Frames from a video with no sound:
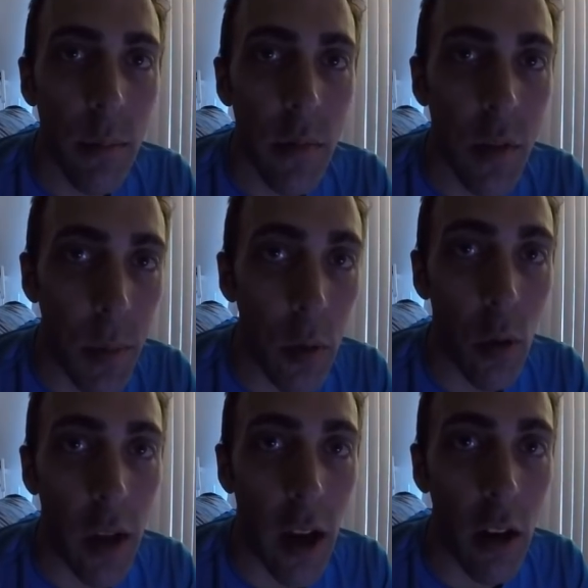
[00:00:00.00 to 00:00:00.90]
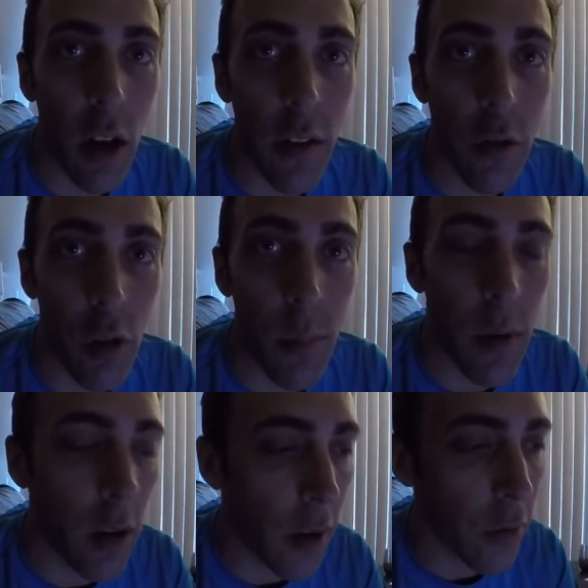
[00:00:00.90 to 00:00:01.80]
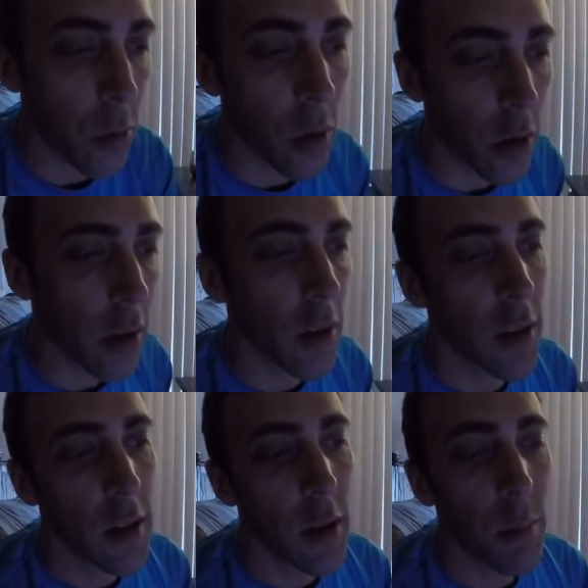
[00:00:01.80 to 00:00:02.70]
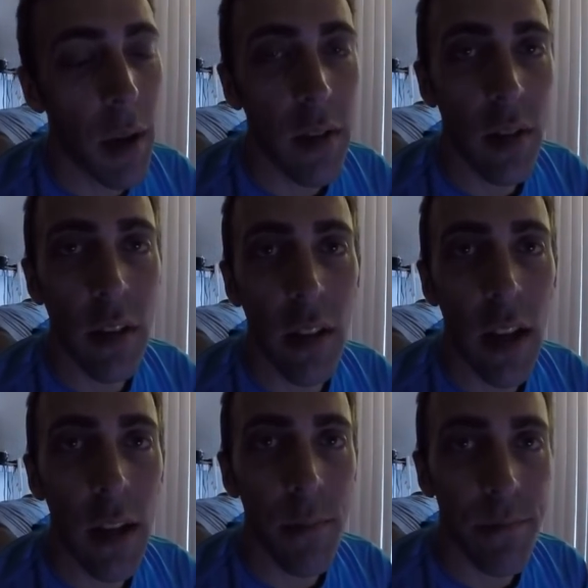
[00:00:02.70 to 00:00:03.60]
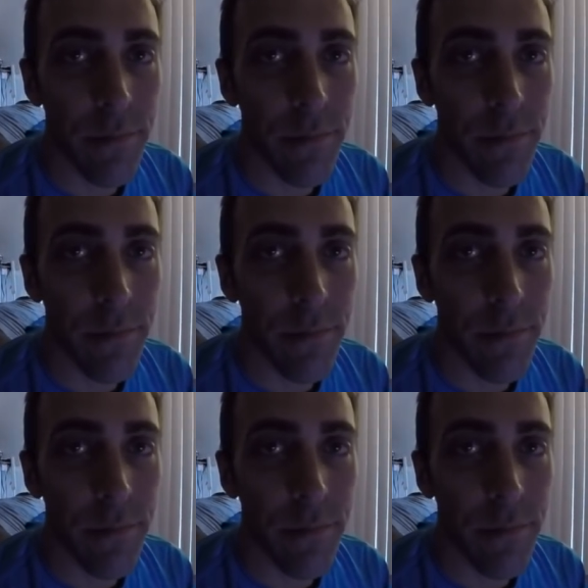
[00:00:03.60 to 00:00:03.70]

speed workout on the treadmill after work. Basically,